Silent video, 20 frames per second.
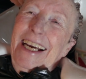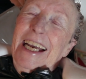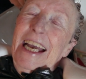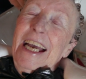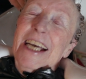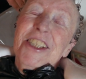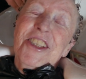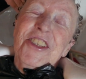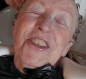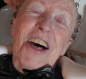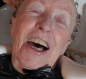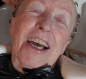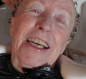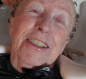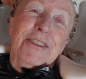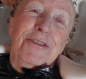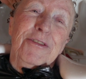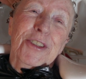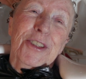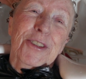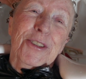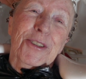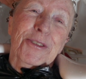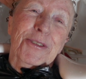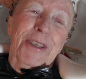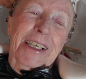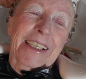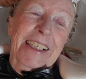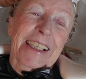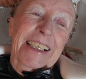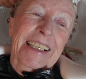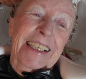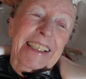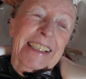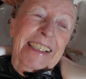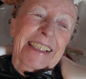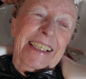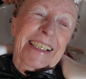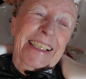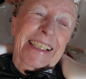Because until you
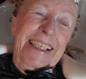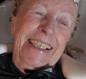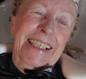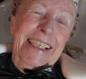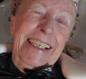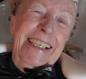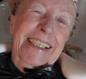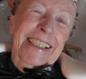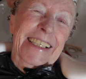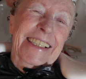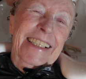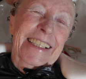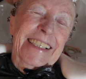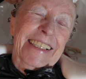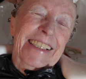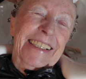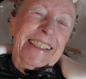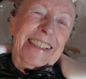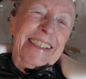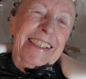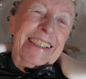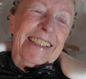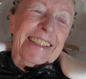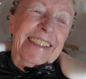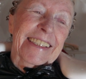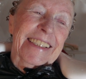die, you'll worry.